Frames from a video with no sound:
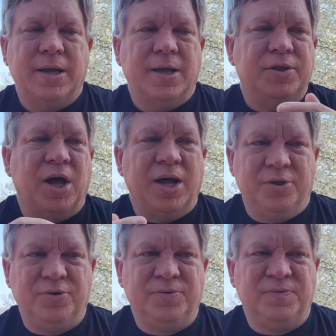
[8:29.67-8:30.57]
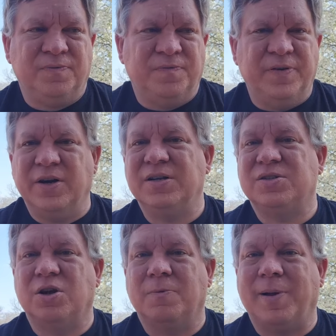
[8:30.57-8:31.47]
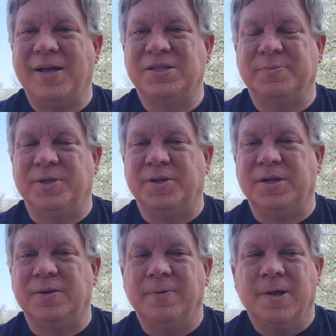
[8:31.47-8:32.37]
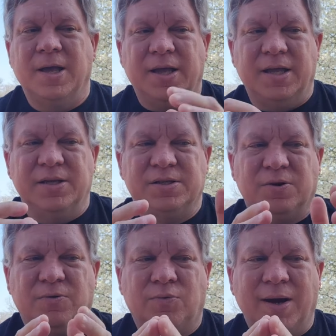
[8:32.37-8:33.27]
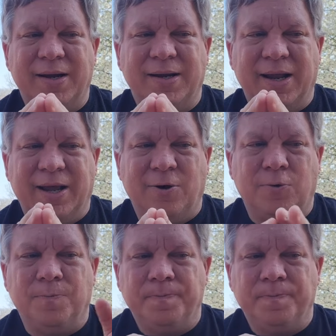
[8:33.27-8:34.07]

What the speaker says: The other very strong possibility is right now,